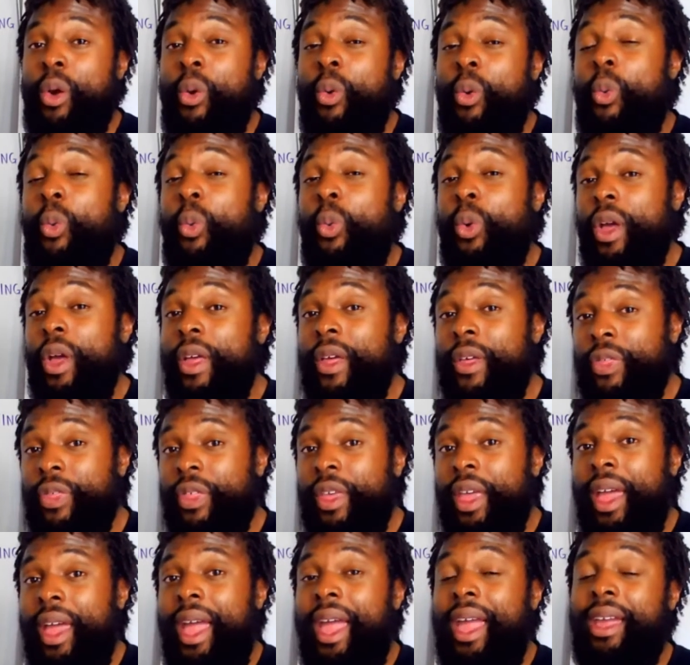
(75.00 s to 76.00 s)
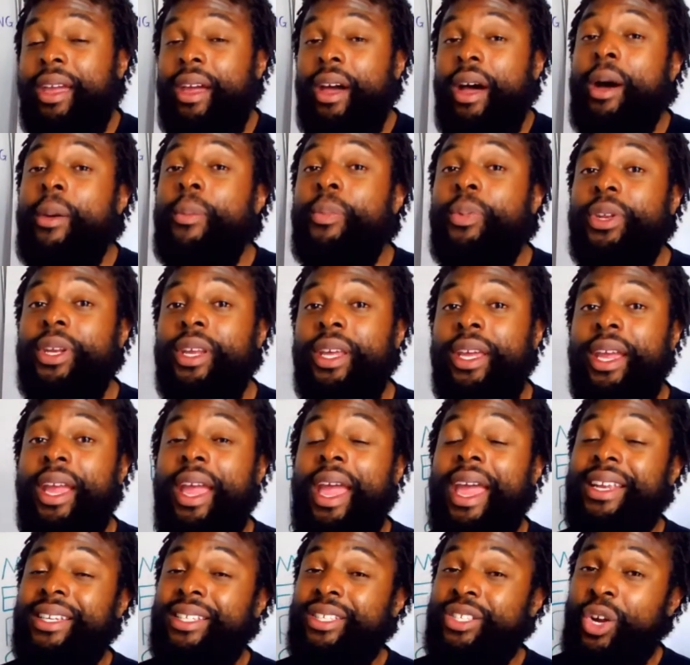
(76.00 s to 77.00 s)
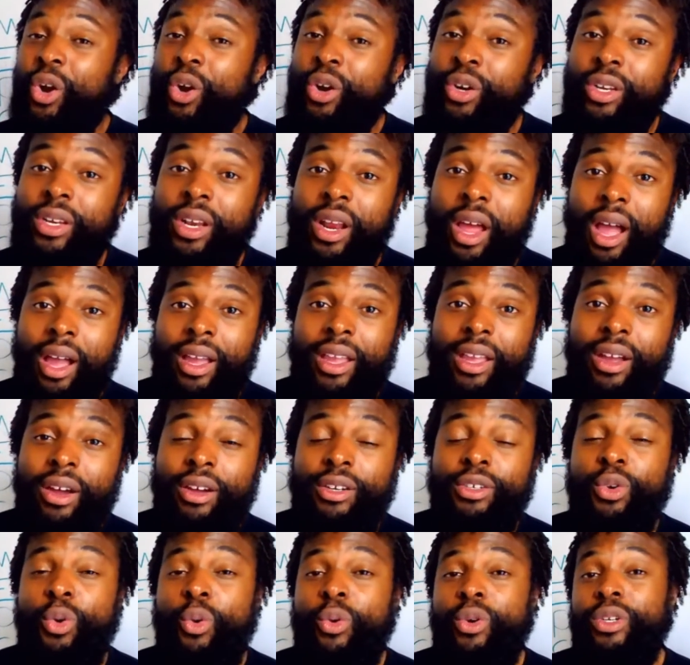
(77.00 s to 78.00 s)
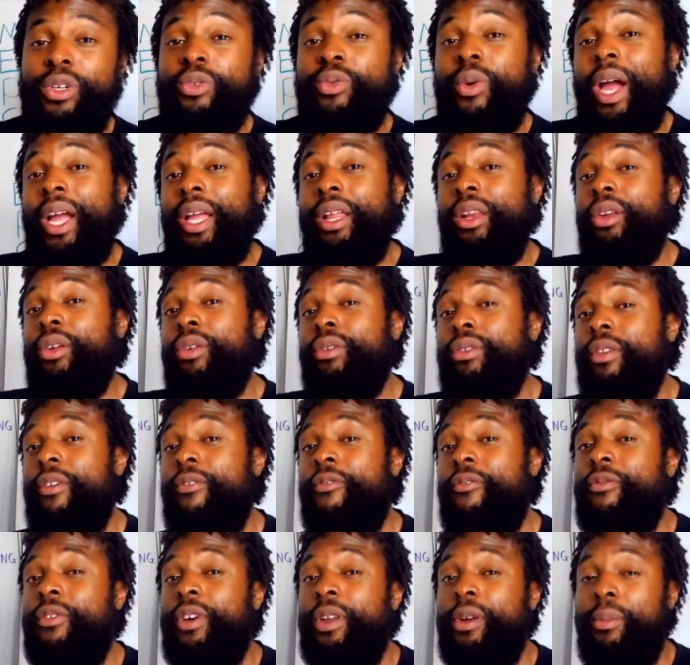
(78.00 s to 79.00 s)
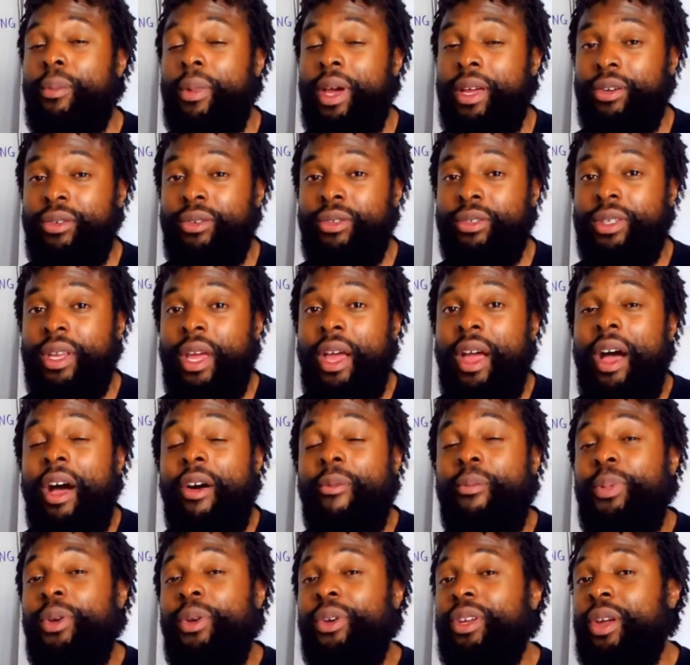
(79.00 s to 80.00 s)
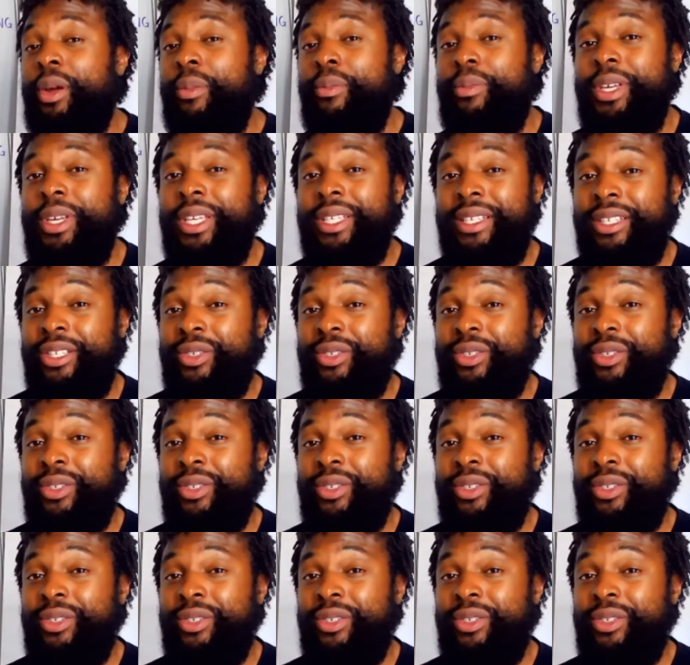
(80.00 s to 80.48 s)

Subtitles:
with a company and start knocking on doors so I can learn the fundamentals of building a business.